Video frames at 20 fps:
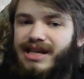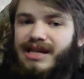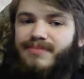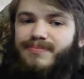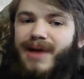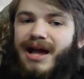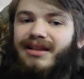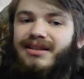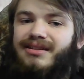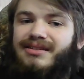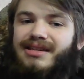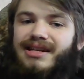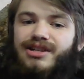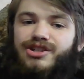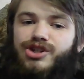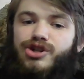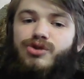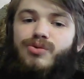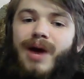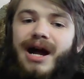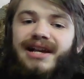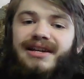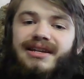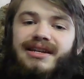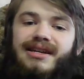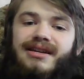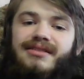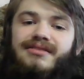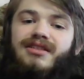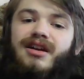and balancing two
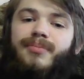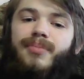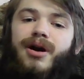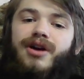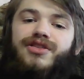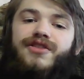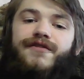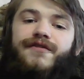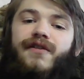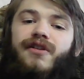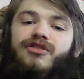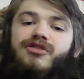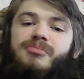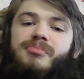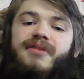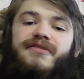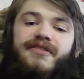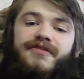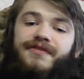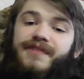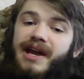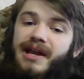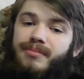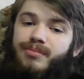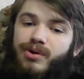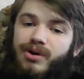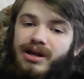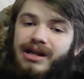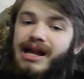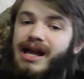ideas upon the fulcrum of a
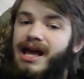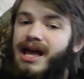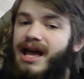fanboy,